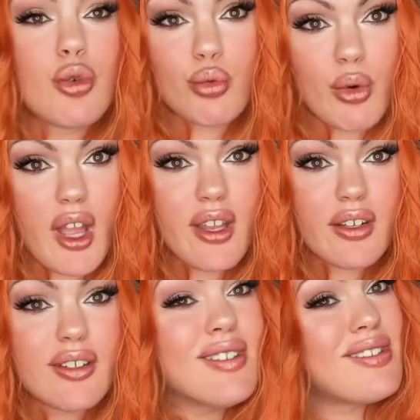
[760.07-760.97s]

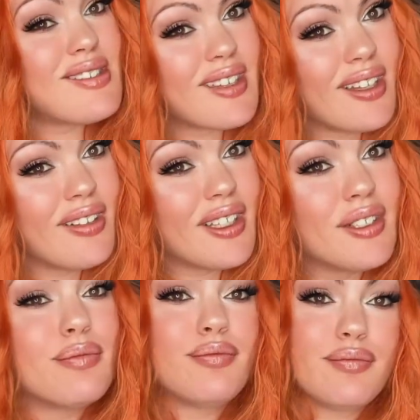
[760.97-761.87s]
Red, Skillet,
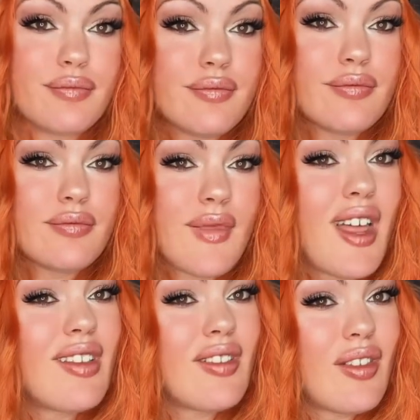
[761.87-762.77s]

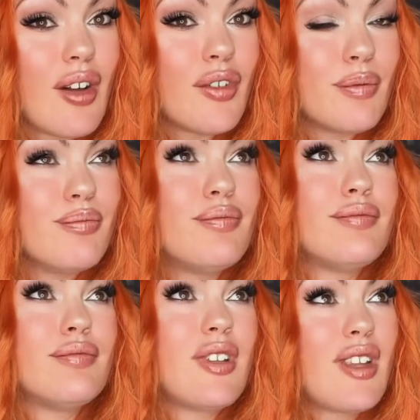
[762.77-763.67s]
love them,
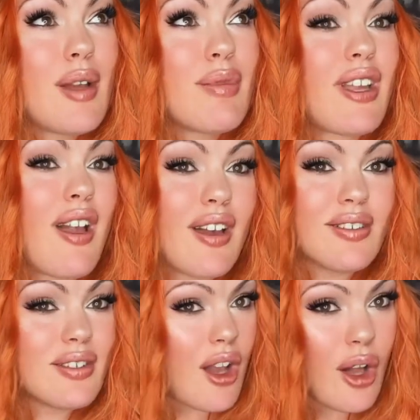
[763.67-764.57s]
Lamb of God,
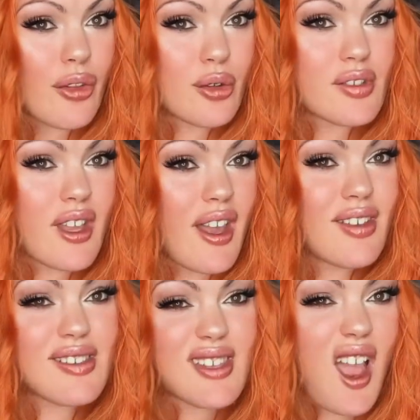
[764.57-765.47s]
all those
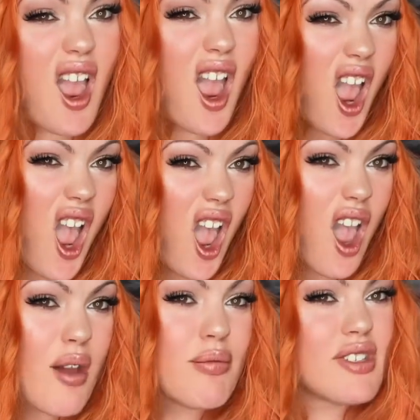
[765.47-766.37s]
guys,
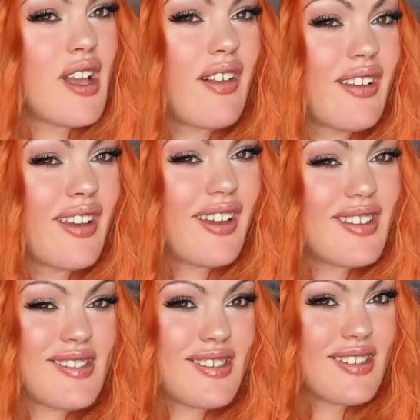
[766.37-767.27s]
Metallica,
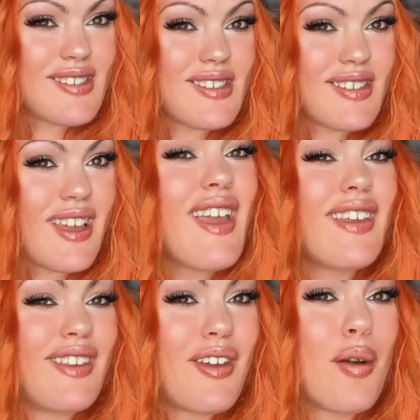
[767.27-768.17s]
AC/DC,
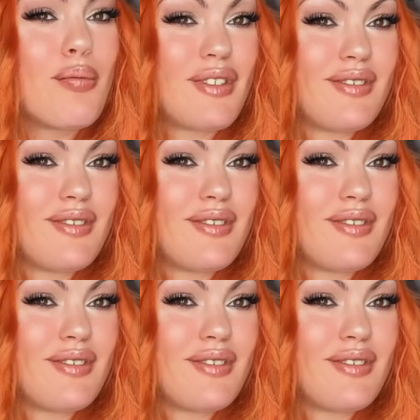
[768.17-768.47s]
yup.